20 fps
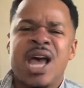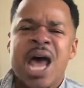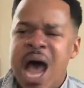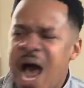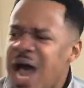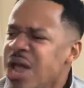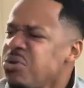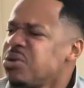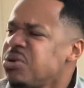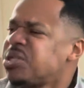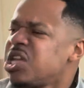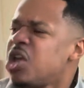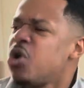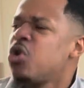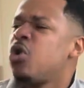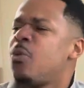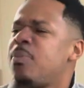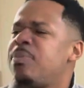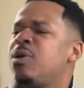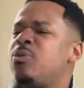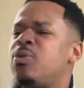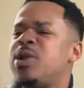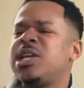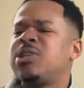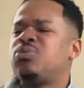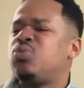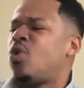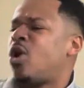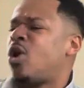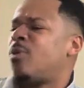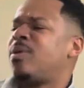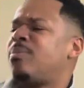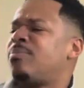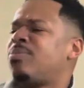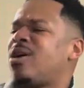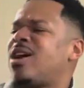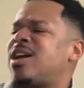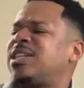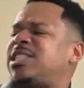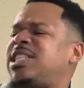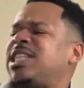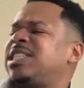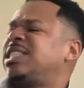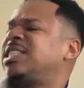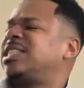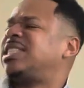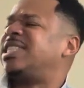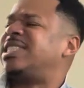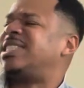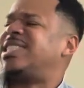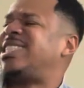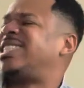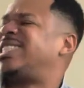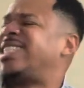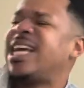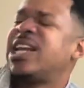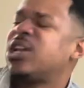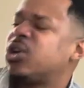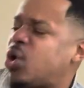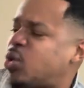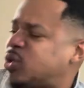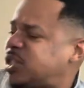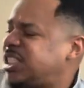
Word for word: How you still gonna be with this woman, bro? And she just cynical.